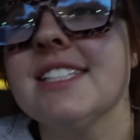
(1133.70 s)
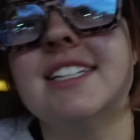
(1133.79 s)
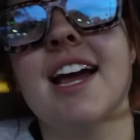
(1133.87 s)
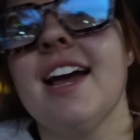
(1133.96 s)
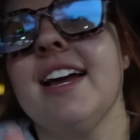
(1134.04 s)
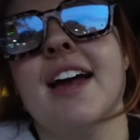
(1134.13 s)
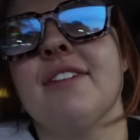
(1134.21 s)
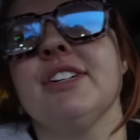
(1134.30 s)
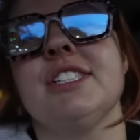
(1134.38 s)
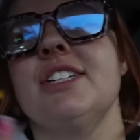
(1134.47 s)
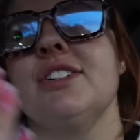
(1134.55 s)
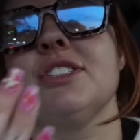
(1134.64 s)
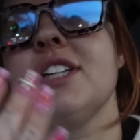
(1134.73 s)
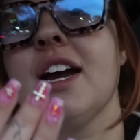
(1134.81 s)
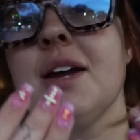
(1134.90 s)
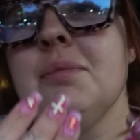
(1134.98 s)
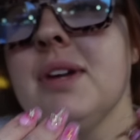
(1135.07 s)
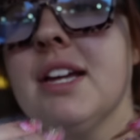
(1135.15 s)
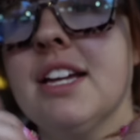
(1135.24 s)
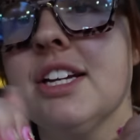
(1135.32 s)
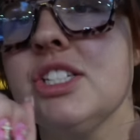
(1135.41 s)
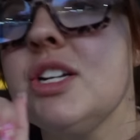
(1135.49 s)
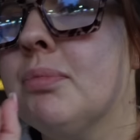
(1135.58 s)
the day every single time.
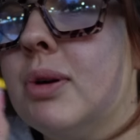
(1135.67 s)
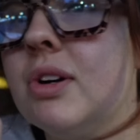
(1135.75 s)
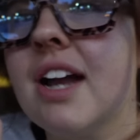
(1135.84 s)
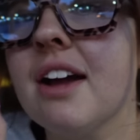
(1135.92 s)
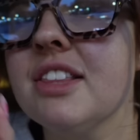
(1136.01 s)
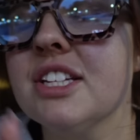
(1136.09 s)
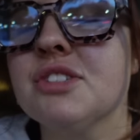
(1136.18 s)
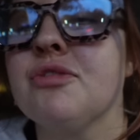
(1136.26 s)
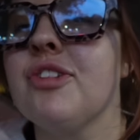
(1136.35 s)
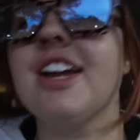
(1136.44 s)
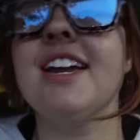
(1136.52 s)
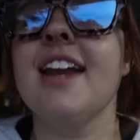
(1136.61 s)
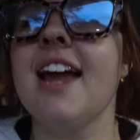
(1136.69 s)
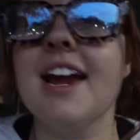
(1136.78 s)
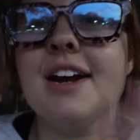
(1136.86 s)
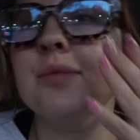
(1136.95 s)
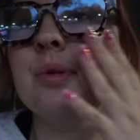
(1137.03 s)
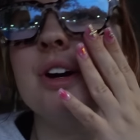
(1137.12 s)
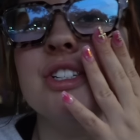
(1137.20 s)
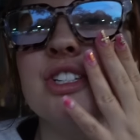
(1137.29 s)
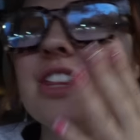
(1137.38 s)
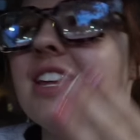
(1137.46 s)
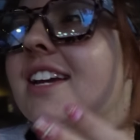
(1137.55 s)
She pulled out this freaking
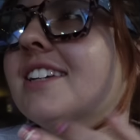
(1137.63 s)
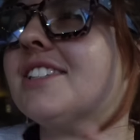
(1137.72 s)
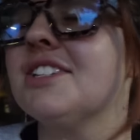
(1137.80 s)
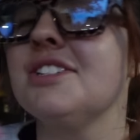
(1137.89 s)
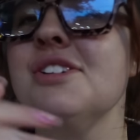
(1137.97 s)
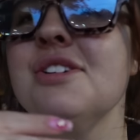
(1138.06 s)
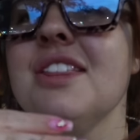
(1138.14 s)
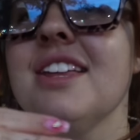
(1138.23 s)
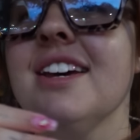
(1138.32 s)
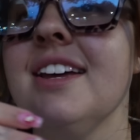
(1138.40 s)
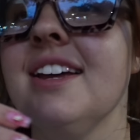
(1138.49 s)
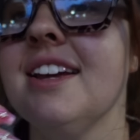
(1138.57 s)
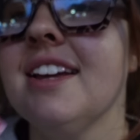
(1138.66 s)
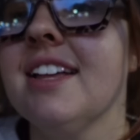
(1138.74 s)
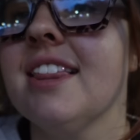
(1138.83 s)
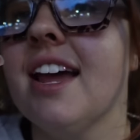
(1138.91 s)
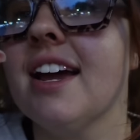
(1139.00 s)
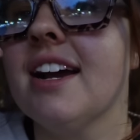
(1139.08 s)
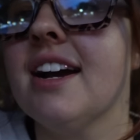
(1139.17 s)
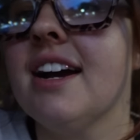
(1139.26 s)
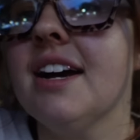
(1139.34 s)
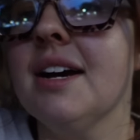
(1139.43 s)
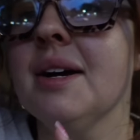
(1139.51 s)
airbrush thing to do the like,
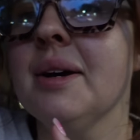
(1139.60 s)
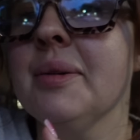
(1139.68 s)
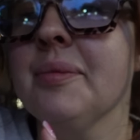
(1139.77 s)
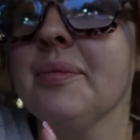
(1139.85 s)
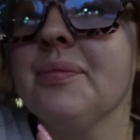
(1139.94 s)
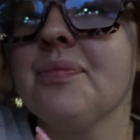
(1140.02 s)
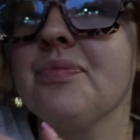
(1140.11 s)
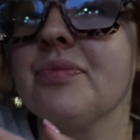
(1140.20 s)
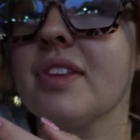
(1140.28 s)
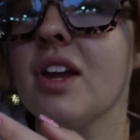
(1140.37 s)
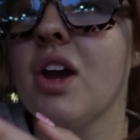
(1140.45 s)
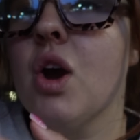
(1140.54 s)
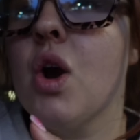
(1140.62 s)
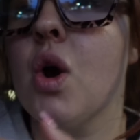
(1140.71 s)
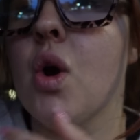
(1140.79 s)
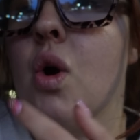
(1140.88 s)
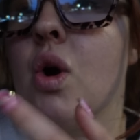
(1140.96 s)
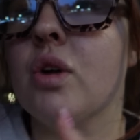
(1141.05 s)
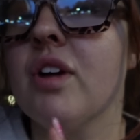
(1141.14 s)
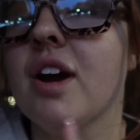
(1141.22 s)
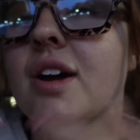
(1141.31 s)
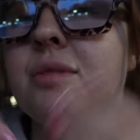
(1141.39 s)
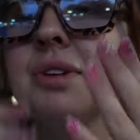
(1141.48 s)
um...
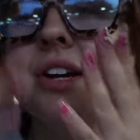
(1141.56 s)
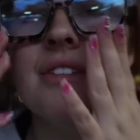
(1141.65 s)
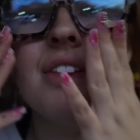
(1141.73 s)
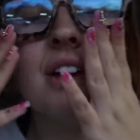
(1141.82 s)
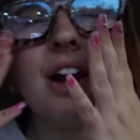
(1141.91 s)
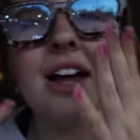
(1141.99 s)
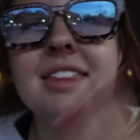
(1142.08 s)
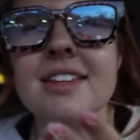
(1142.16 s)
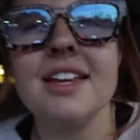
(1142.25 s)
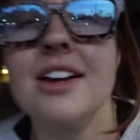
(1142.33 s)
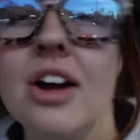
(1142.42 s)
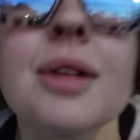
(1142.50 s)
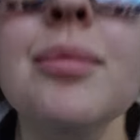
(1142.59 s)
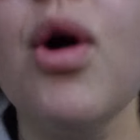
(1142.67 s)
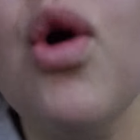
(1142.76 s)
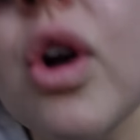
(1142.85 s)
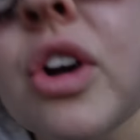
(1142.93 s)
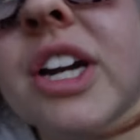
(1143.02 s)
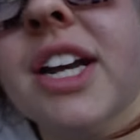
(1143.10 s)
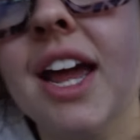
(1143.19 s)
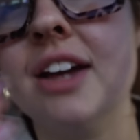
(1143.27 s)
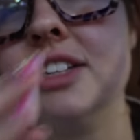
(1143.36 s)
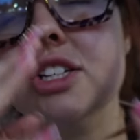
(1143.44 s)
aura, whatever they call, I think they call them aura
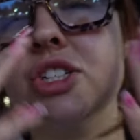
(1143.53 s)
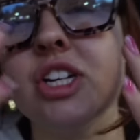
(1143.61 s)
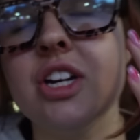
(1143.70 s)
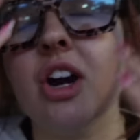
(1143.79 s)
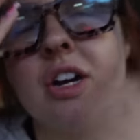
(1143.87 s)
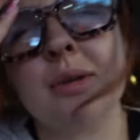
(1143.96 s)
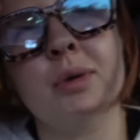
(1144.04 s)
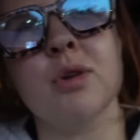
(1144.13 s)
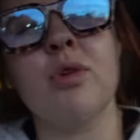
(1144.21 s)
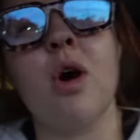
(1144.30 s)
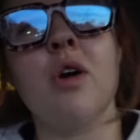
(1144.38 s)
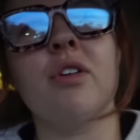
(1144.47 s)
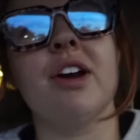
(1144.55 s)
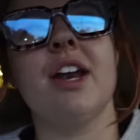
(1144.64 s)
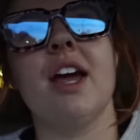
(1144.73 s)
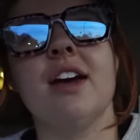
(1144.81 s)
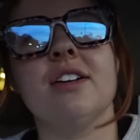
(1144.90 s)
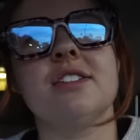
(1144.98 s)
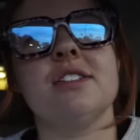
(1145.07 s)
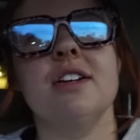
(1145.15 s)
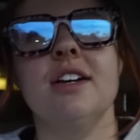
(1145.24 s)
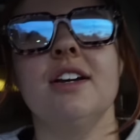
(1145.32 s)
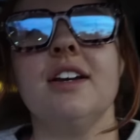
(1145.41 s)
nails. She called them aurora nails,
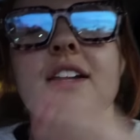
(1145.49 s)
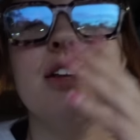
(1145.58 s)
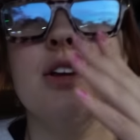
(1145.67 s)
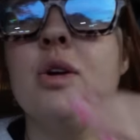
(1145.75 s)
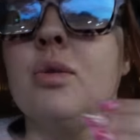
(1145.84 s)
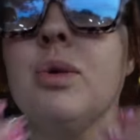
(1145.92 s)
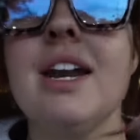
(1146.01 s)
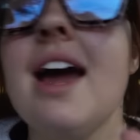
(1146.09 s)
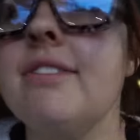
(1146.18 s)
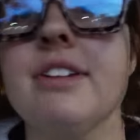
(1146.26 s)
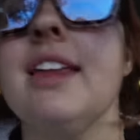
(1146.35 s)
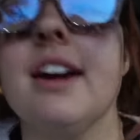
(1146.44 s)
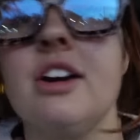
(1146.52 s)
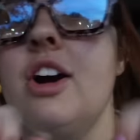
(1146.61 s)
whatever they're